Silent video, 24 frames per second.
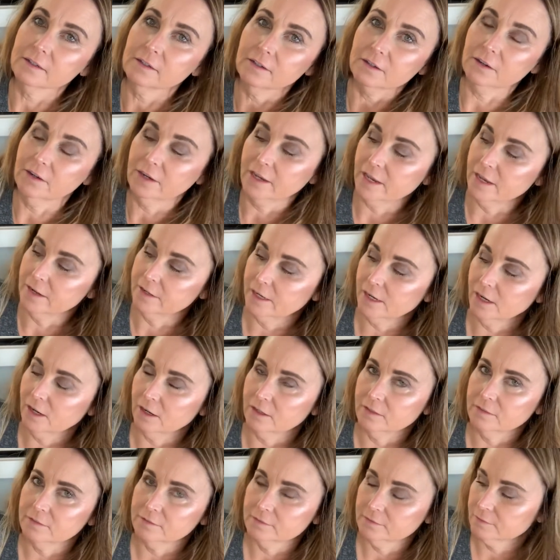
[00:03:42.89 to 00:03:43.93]
our canned
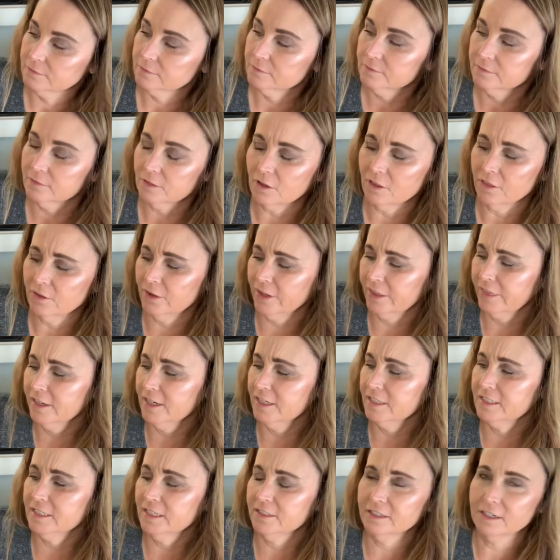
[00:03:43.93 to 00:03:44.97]
air. Although I think
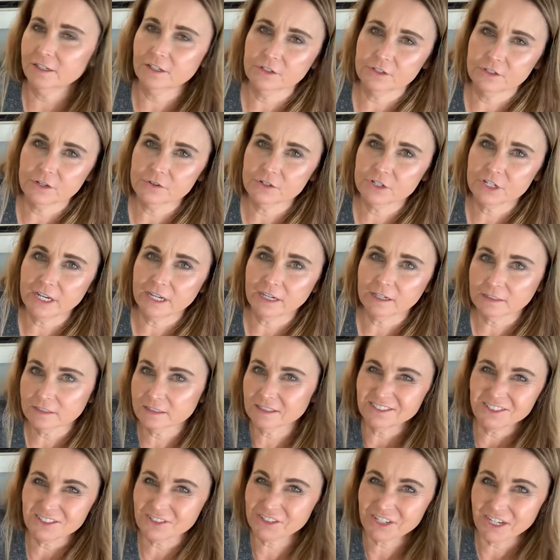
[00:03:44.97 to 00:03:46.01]
it says on here, don't shake it,
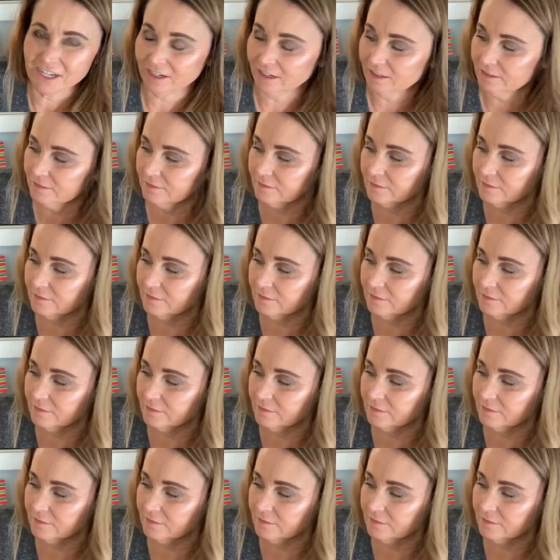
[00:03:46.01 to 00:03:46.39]
so don't shake it.